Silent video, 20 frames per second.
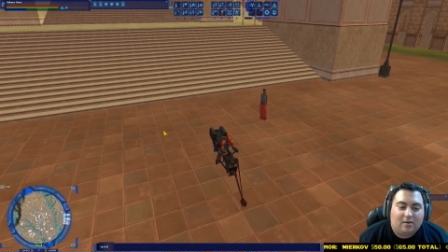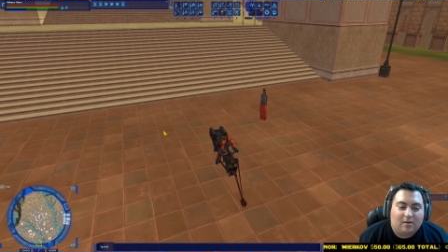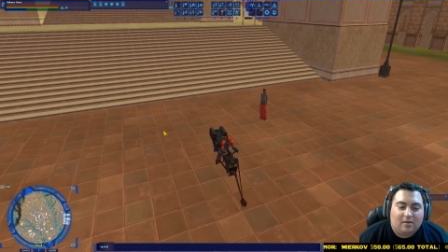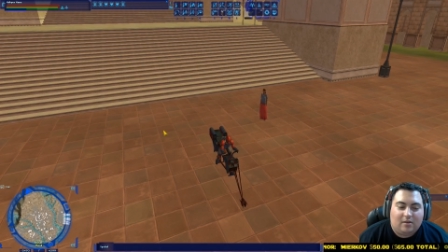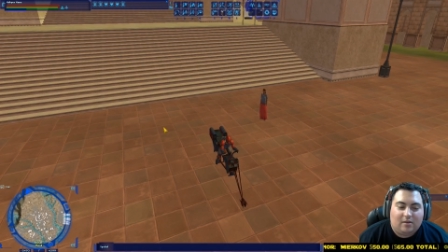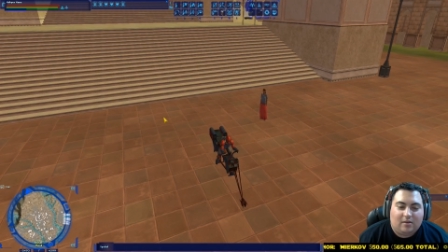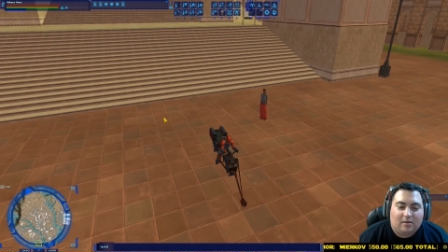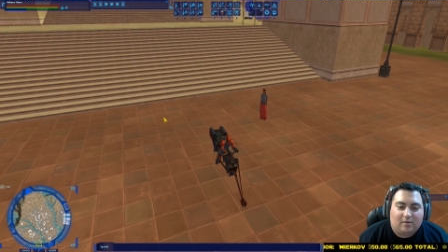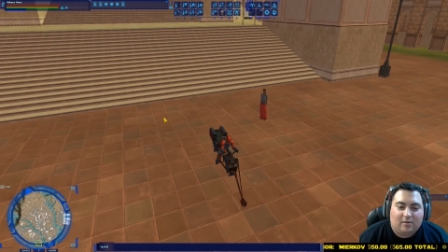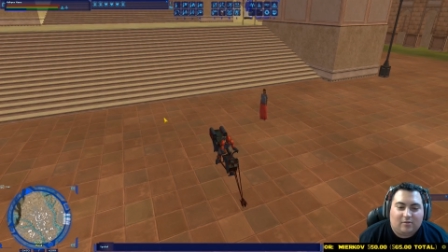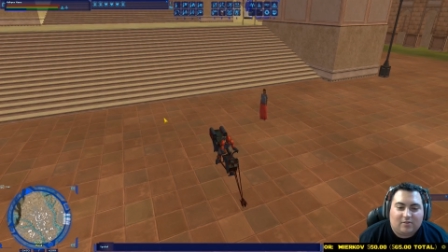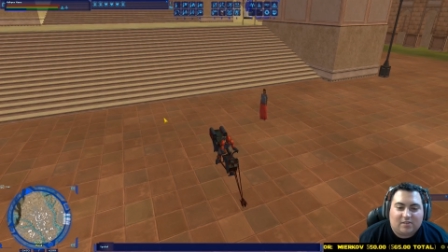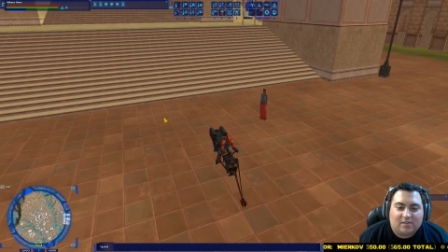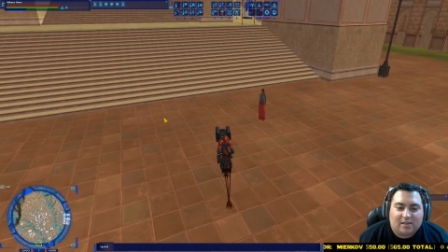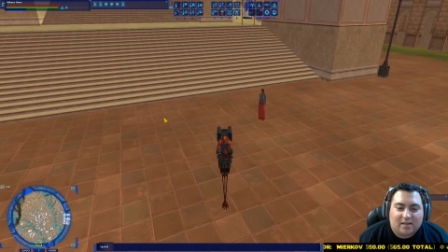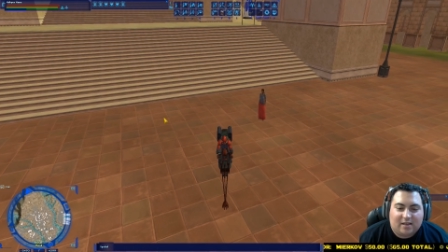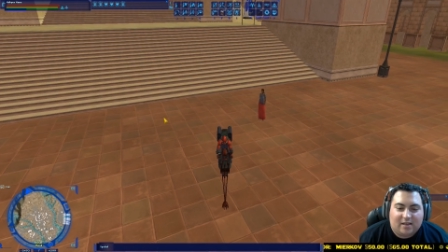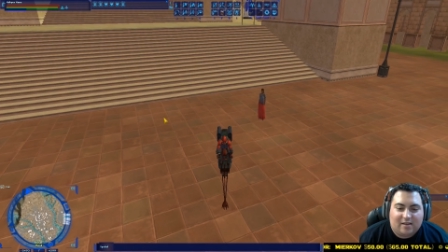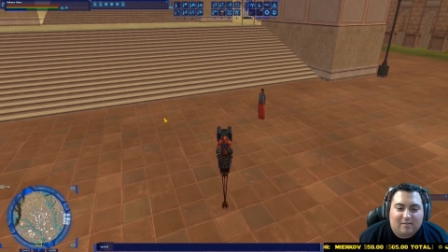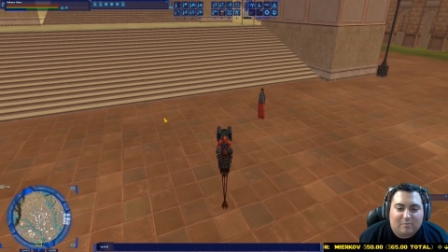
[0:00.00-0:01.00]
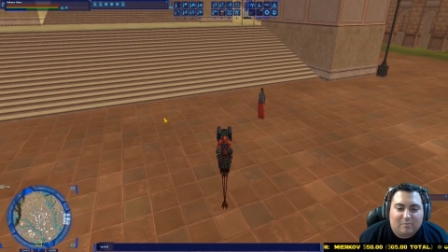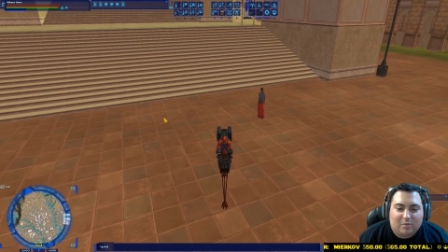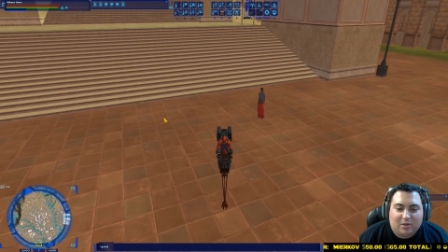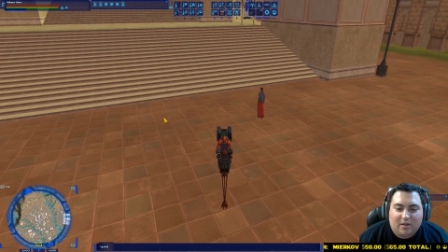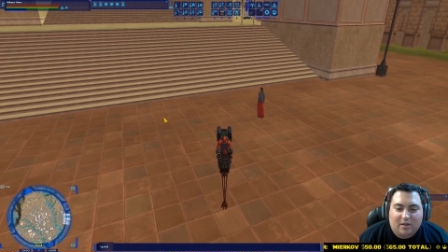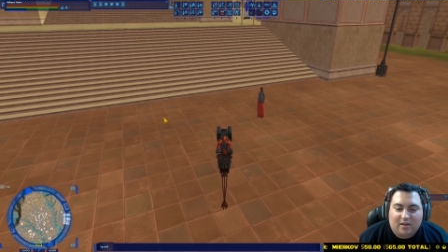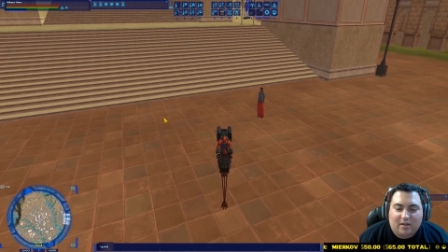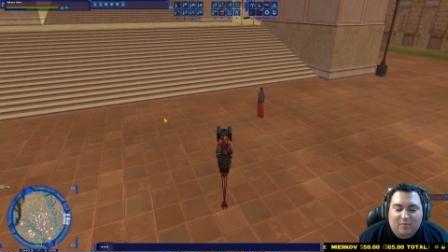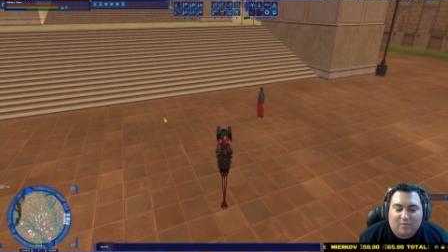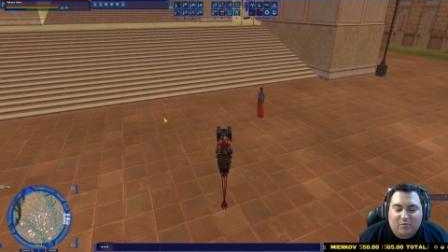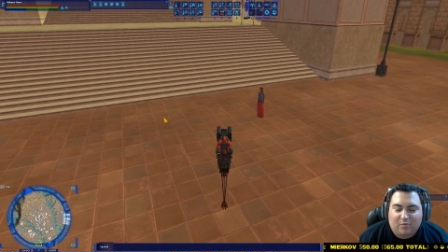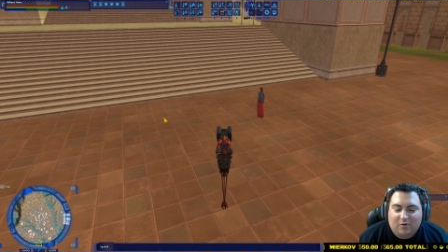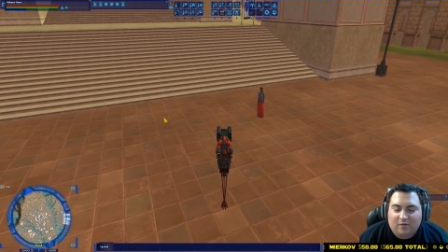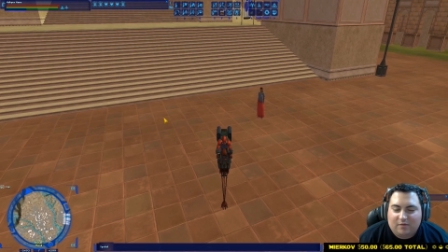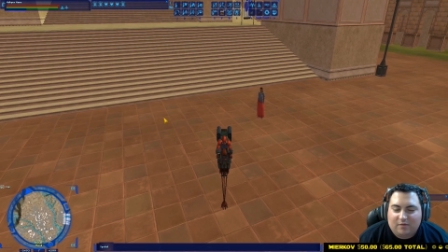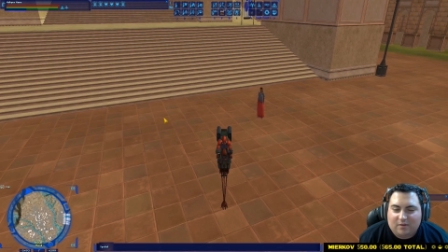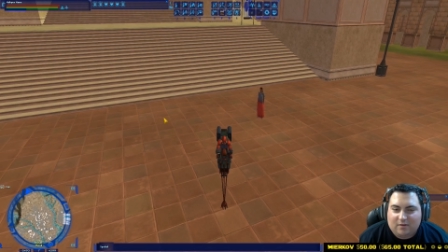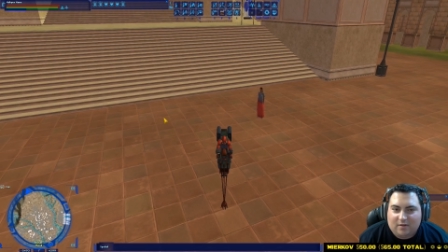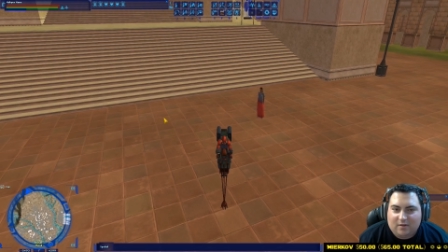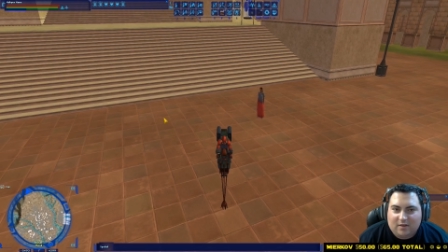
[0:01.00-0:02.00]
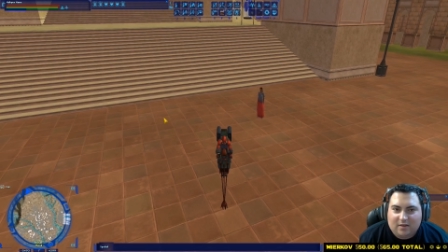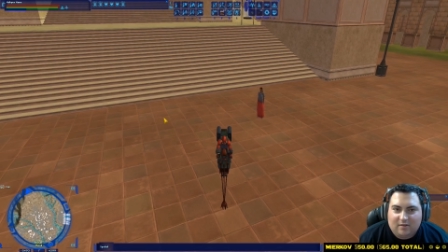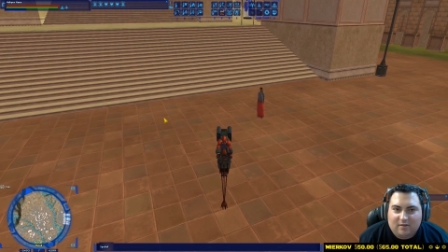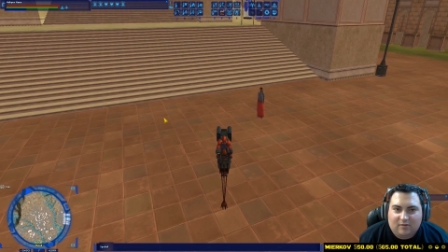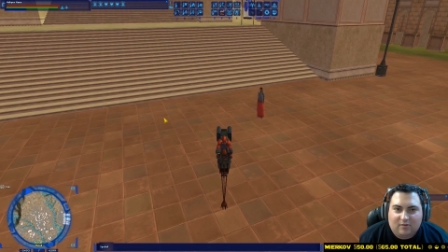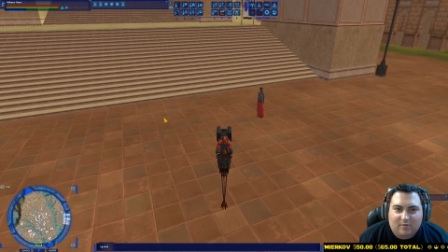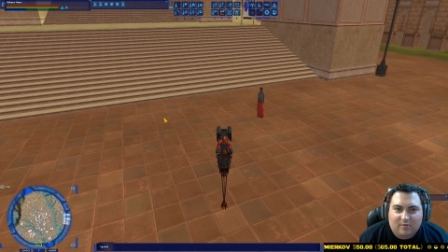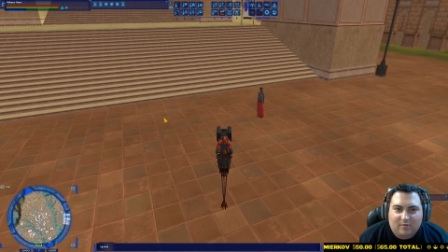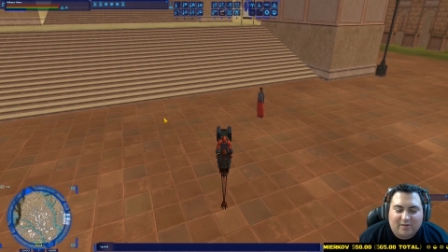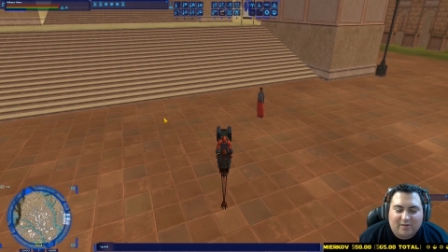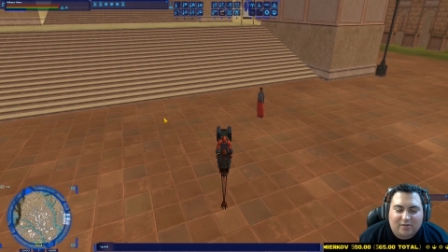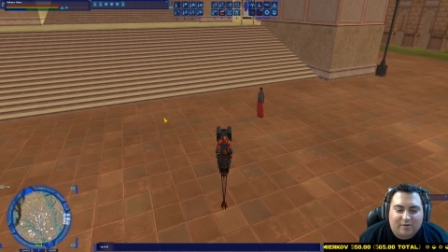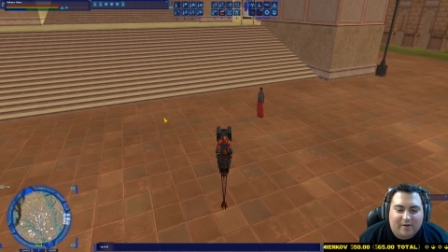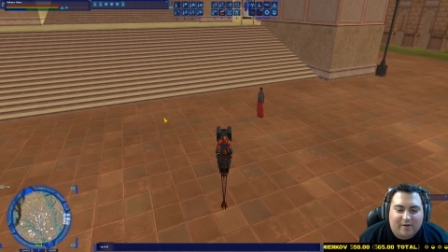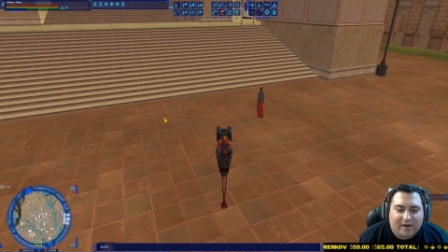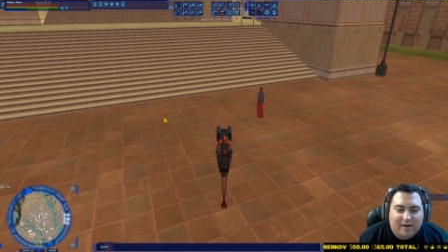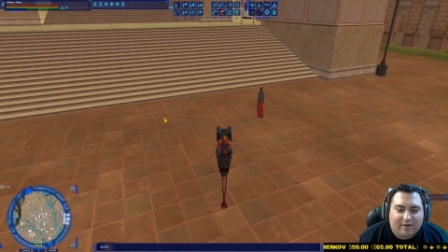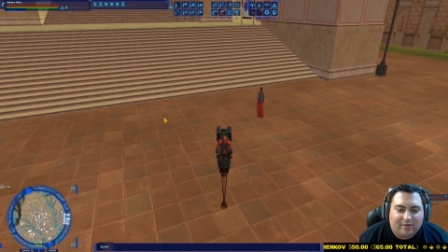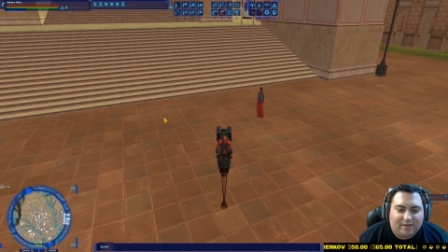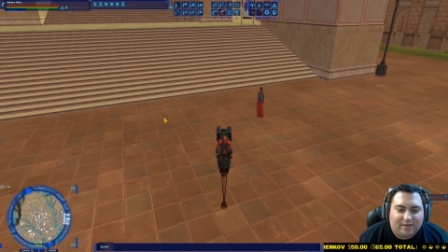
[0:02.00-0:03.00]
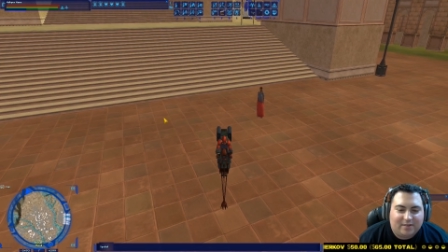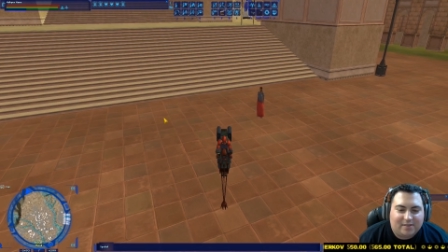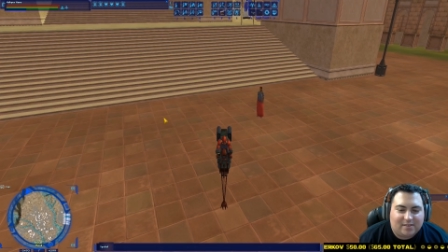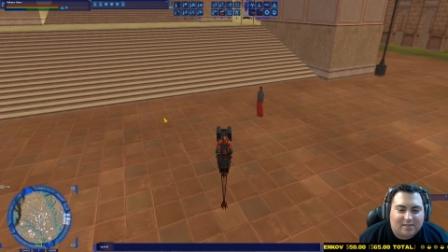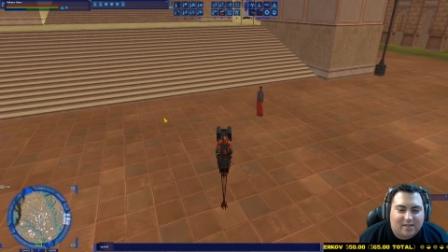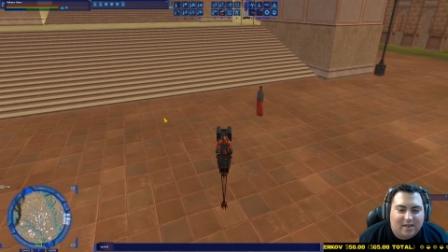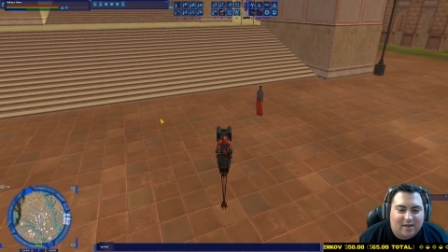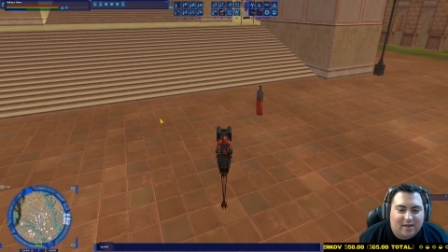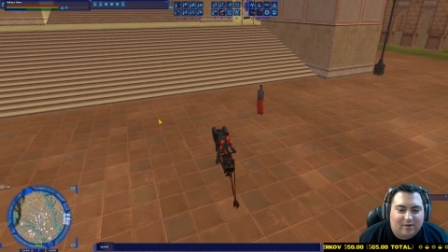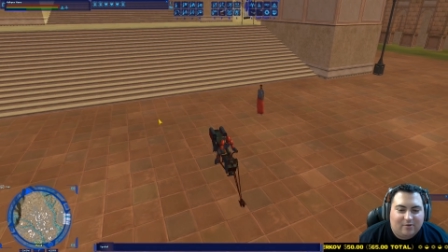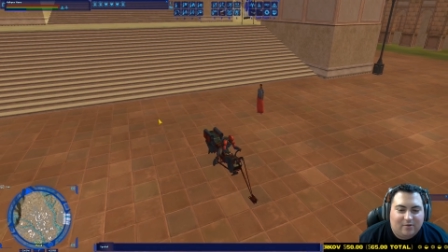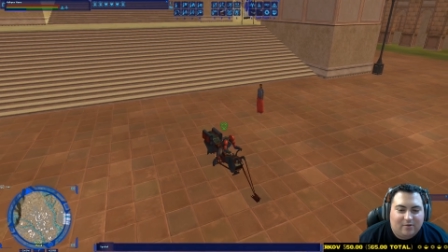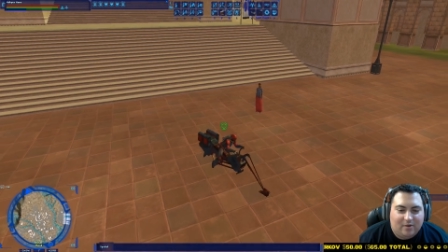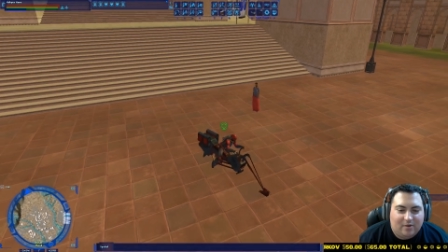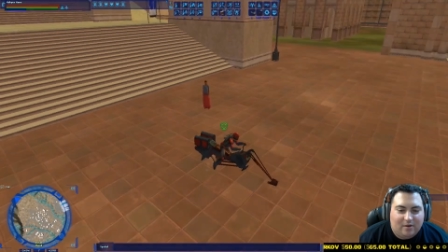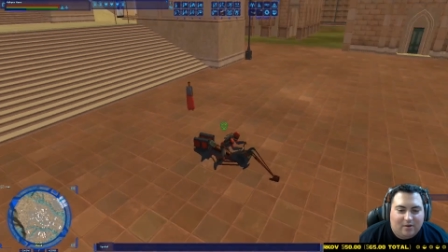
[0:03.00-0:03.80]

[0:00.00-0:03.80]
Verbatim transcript: It looks like I blend perfectly into my surroundings now